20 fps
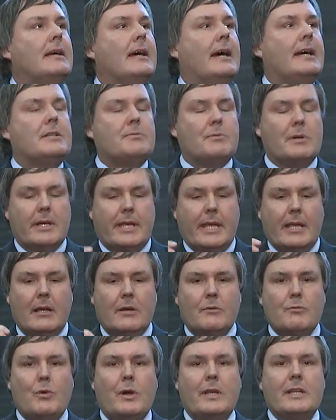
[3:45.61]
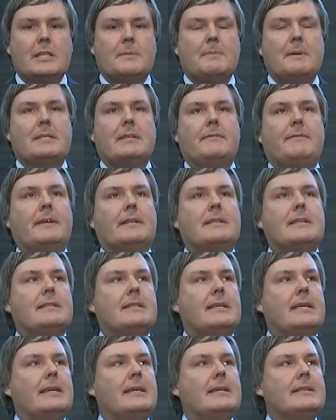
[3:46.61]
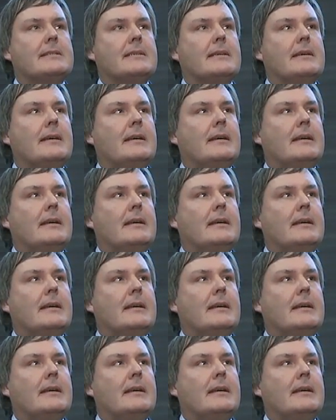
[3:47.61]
and working on one specific disease